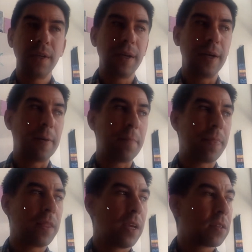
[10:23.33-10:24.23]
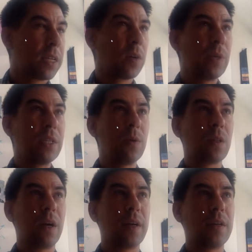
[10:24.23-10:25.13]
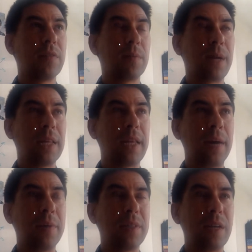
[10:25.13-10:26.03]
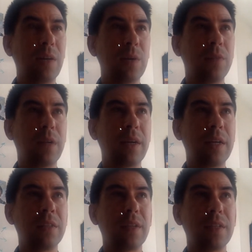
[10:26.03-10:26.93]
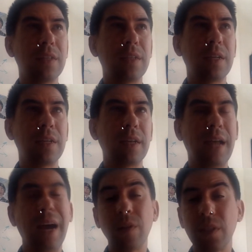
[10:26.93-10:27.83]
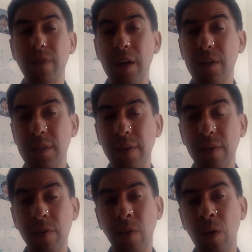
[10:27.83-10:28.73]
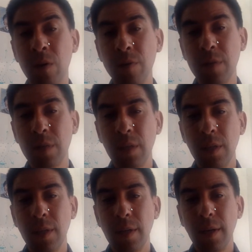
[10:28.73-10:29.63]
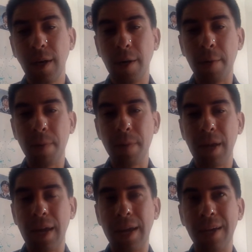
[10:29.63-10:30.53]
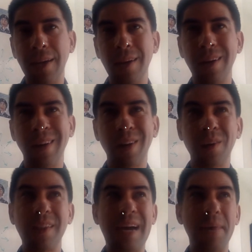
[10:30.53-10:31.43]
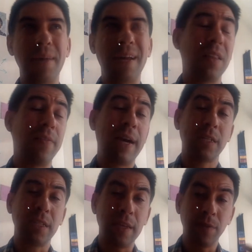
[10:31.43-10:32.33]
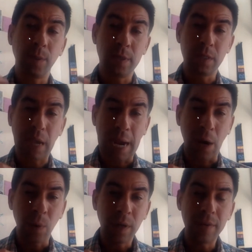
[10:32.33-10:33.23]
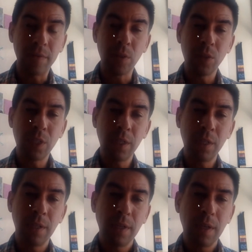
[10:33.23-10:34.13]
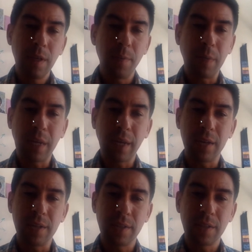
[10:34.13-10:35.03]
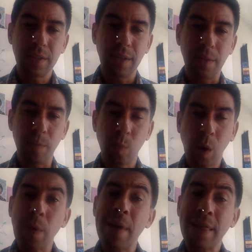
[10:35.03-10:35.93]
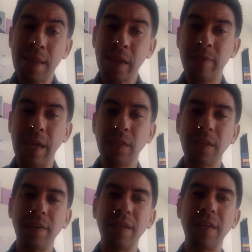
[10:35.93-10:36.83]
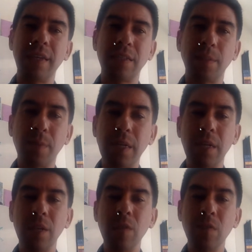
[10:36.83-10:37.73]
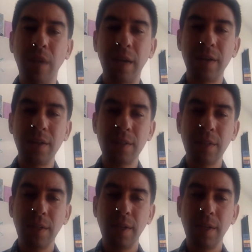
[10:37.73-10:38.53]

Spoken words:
The other thing we do a lot of in my lab is that we're very interested in how these viruses have evolved. And not only that, but how they've actually influenced our evolution. Because while we may think of HIV as a pretty new virus,